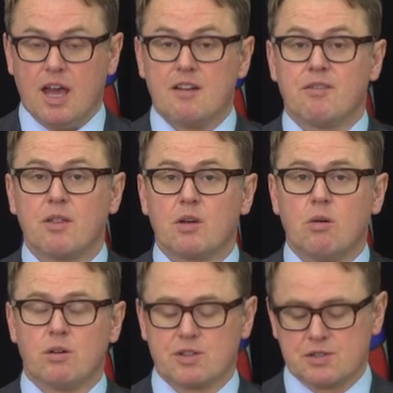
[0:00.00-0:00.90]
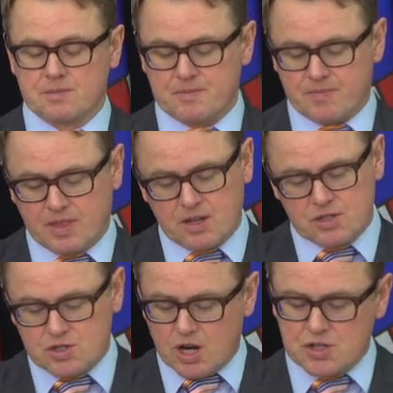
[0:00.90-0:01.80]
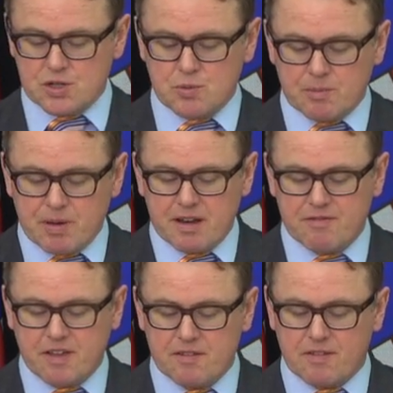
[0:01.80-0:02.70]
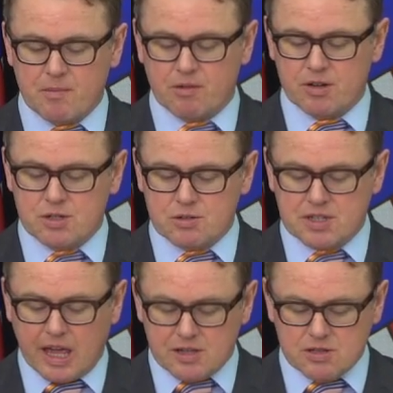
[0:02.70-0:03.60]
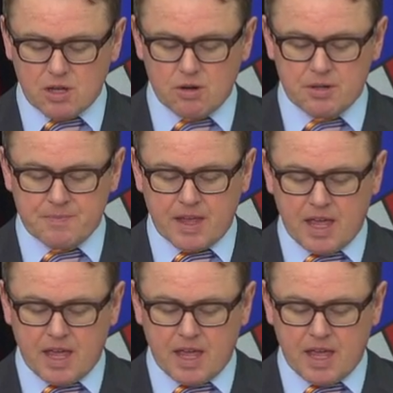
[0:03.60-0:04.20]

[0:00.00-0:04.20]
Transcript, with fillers: And for the courts, judges would benefit from a reduced caseload